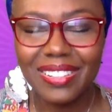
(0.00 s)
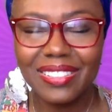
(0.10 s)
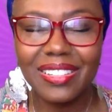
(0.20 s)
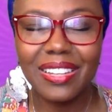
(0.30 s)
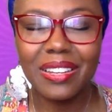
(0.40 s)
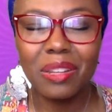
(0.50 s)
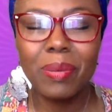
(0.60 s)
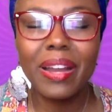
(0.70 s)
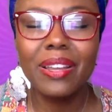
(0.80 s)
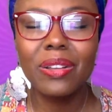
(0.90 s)
Did
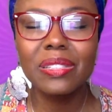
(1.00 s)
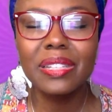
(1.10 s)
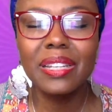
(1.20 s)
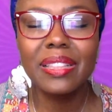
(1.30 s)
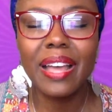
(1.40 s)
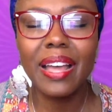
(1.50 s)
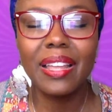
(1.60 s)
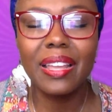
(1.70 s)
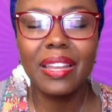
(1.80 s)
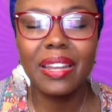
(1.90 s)
anybody else need that
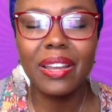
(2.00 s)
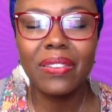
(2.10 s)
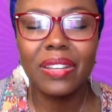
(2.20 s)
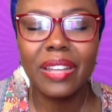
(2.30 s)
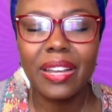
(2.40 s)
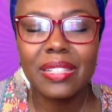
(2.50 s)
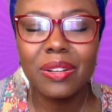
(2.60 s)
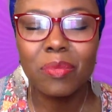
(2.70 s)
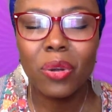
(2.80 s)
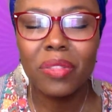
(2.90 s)
inhale and exhale
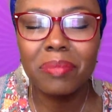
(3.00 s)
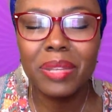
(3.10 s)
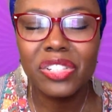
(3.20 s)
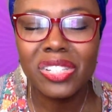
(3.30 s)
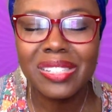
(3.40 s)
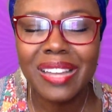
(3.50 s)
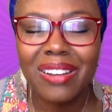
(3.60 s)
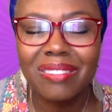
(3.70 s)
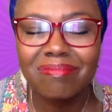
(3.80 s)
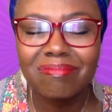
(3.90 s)
more than me just now?
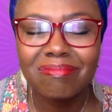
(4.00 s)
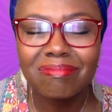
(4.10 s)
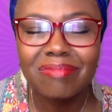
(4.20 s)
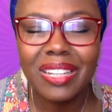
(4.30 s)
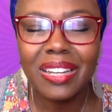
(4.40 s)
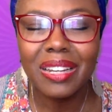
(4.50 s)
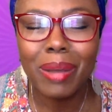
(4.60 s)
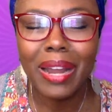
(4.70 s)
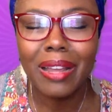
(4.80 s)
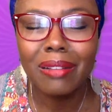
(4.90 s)
Did
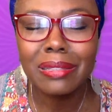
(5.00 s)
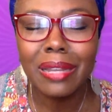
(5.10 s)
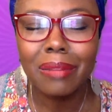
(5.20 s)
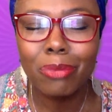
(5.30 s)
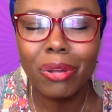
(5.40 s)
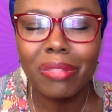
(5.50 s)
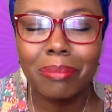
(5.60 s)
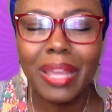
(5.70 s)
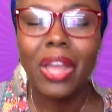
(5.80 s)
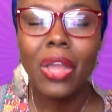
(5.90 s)
anybody else need it more than
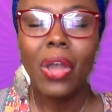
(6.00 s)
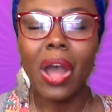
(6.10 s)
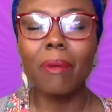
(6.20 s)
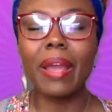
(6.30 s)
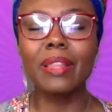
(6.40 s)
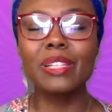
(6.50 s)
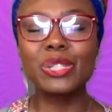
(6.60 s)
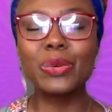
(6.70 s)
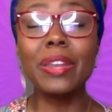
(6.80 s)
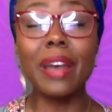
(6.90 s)
me? All right, let's
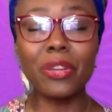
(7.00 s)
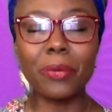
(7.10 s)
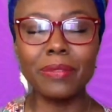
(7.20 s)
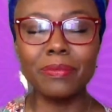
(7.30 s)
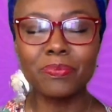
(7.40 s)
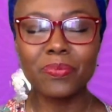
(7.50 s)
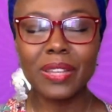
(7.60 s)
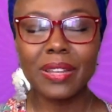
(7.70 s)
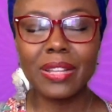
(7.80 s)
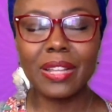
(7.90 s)
do another one.
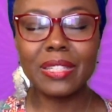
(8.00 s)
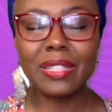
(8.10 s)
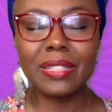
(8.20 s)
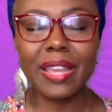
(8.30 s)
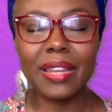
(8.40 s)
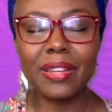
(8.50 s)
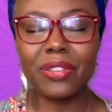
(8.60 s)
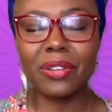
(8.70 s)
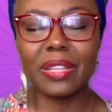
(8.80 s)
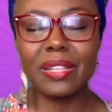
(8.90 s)
Let's take
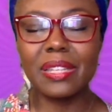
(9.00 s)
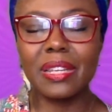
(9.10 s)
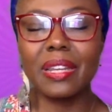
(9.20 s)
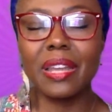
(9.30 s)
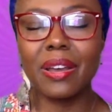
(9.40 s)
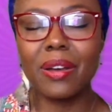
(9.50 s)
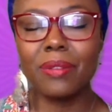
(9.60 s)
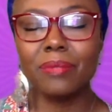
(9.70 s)
another cleansing inhale.